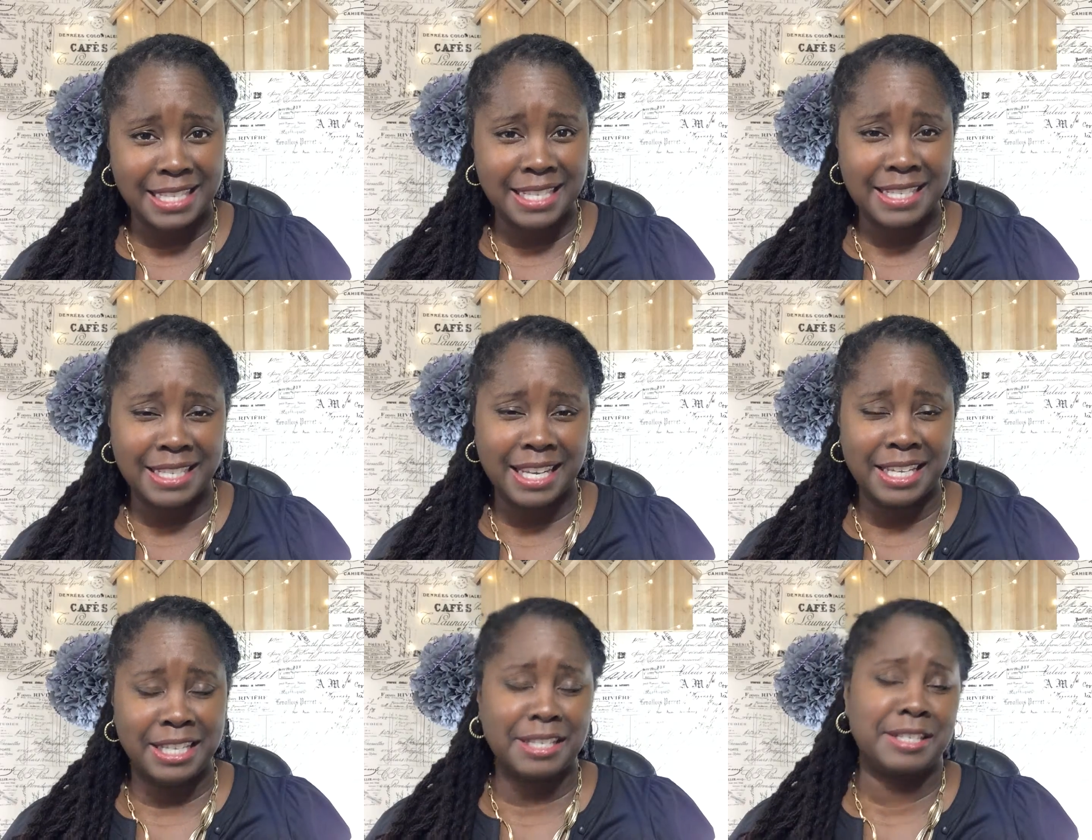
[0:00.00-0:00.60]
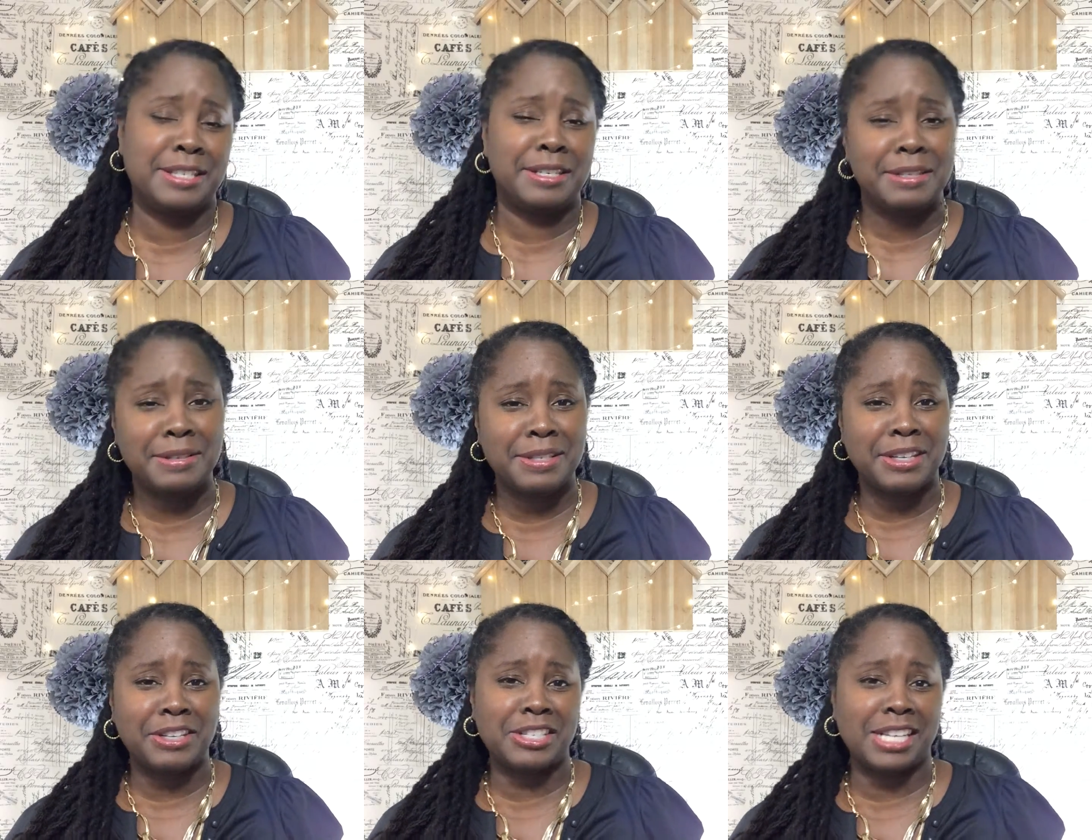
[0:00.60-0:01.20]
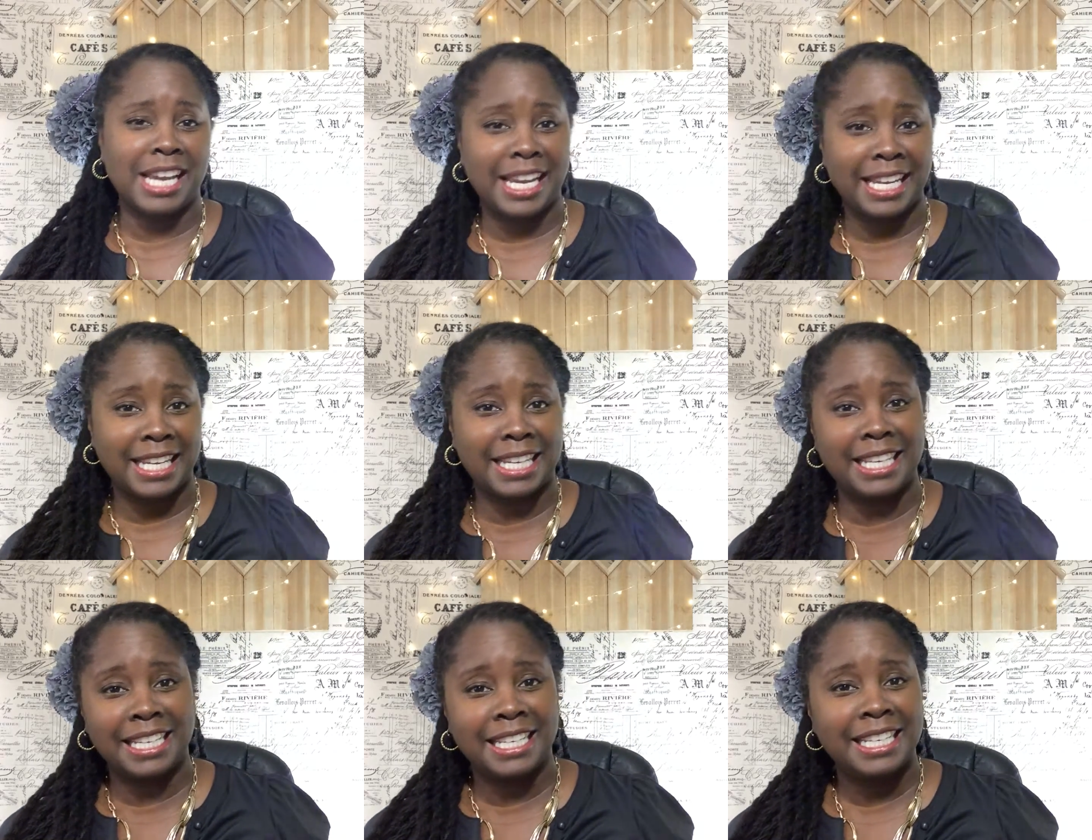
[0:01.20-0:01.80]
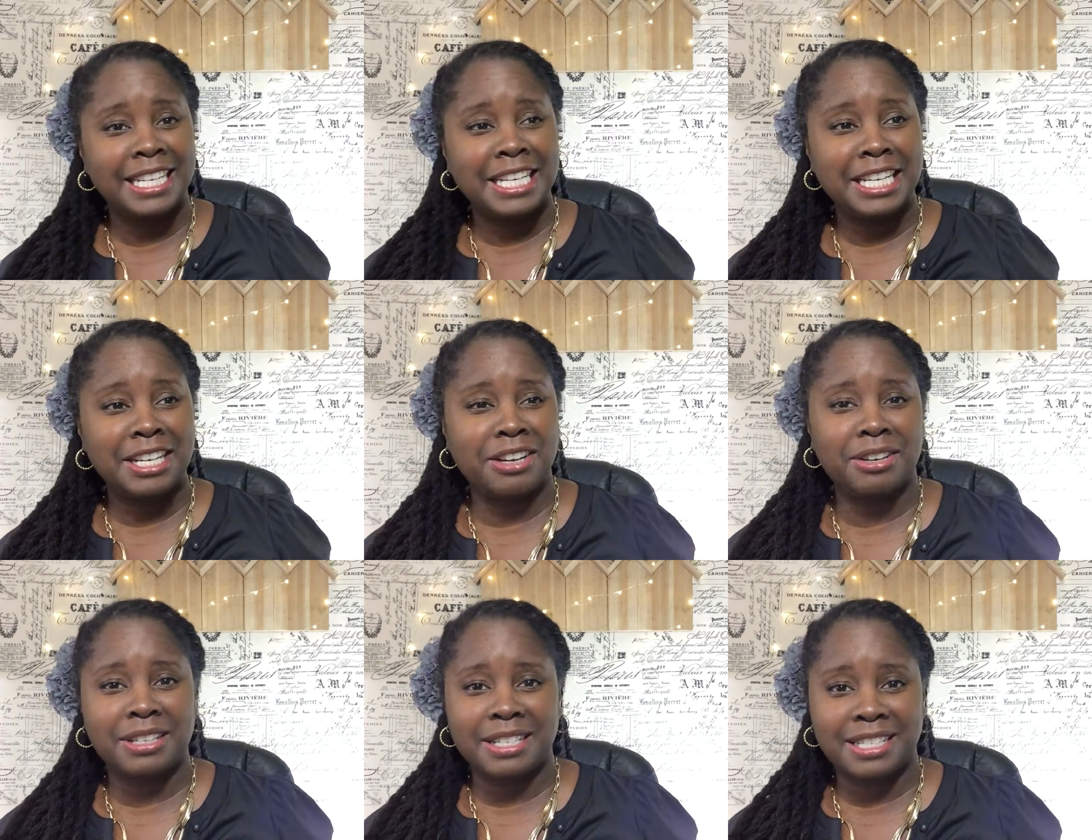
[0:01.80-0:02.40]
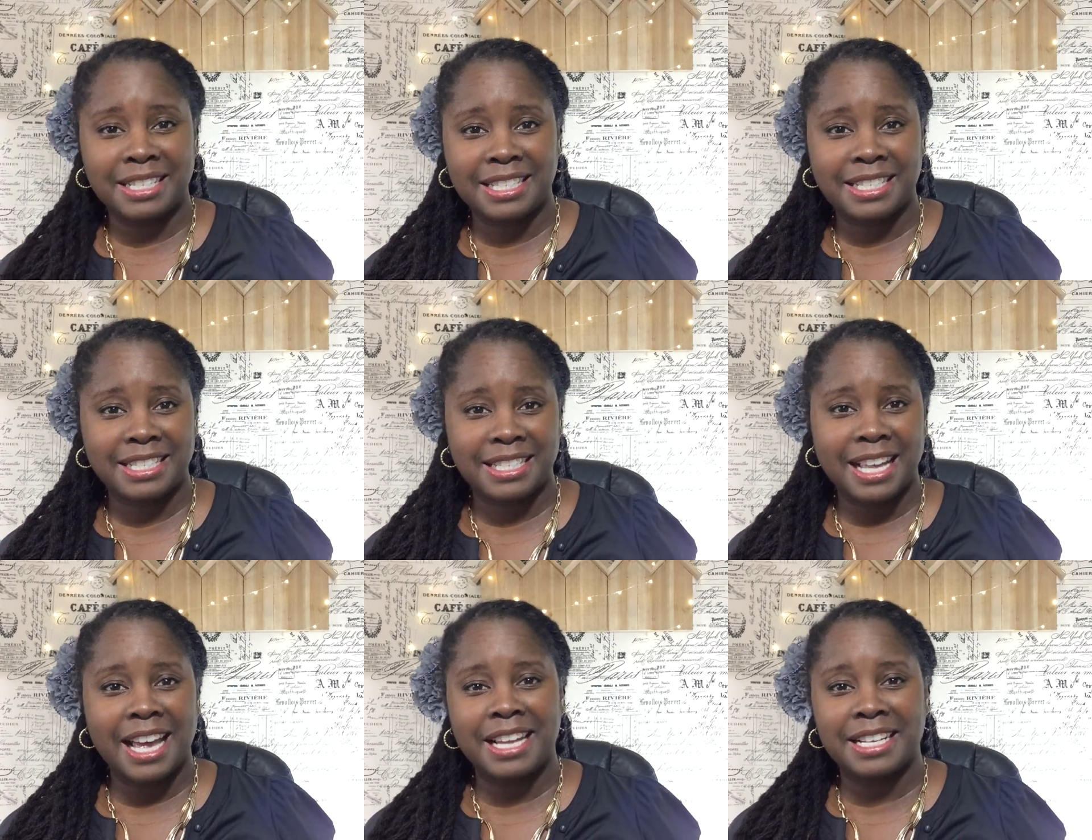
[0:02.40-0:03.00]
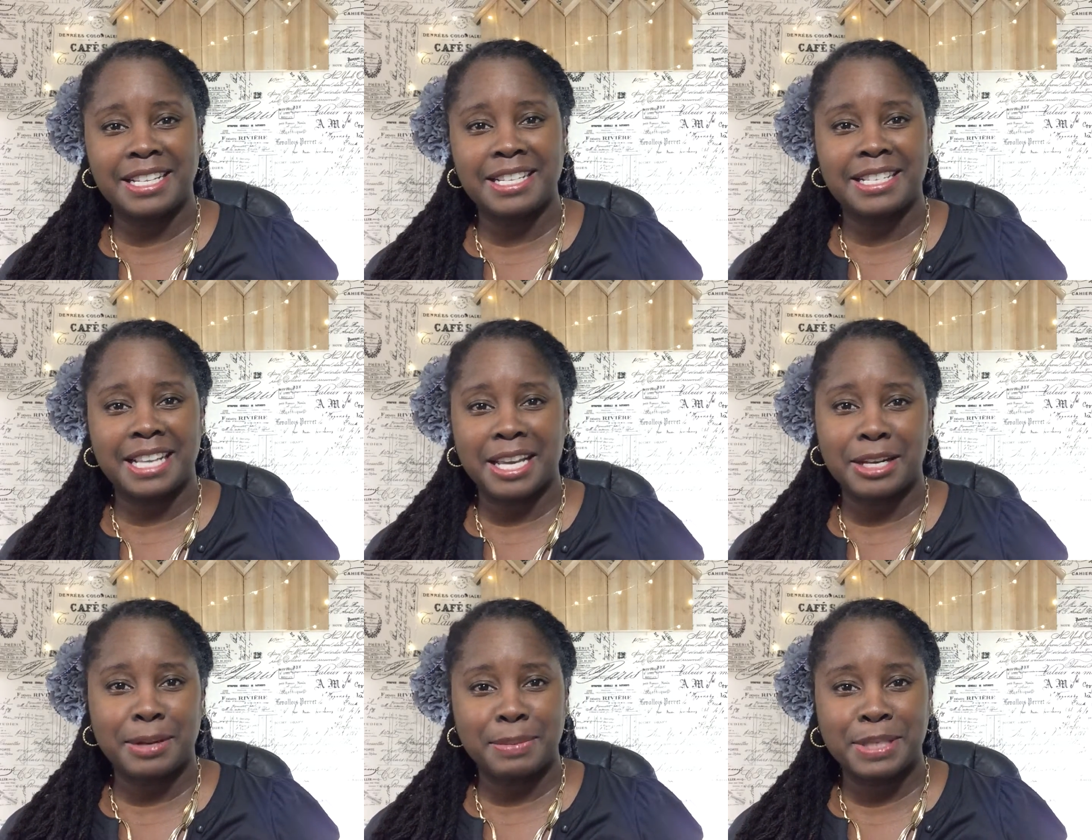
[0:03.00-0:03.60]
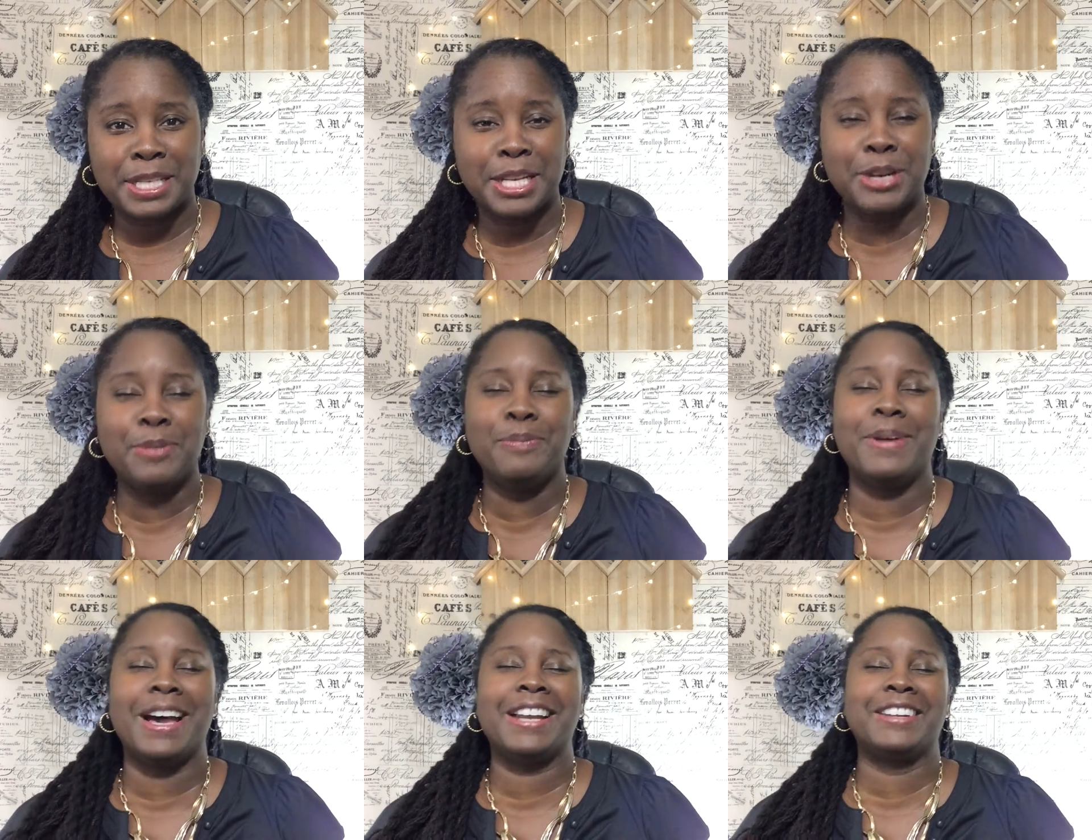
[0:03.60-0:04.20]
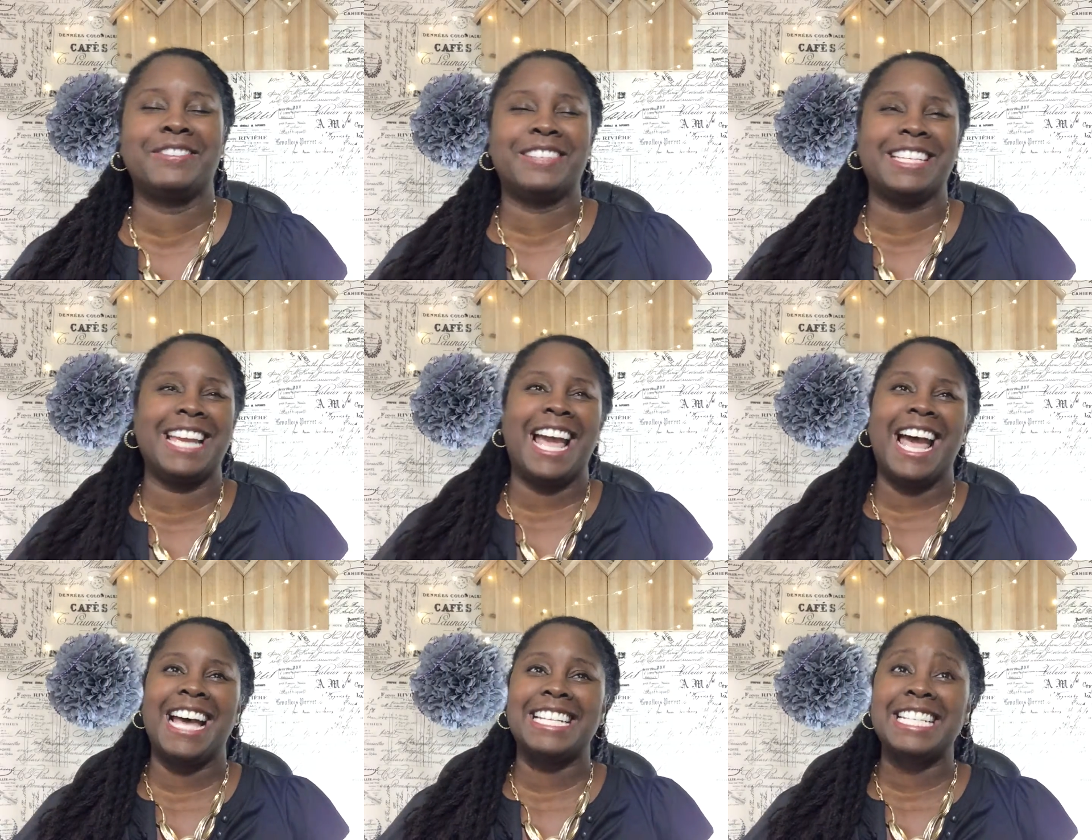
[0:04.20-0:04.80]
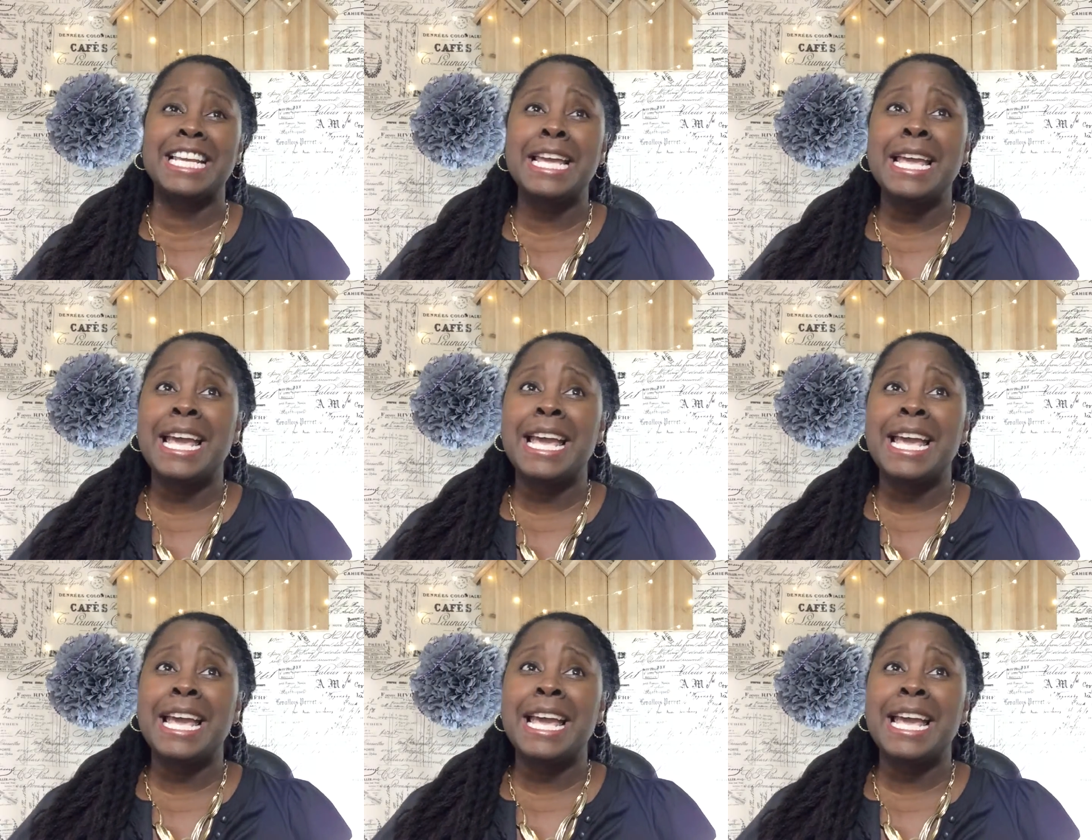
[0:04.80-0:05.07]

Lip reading: He's like, excuse her, Jackie, you know, because this is like an obscene amount of gas.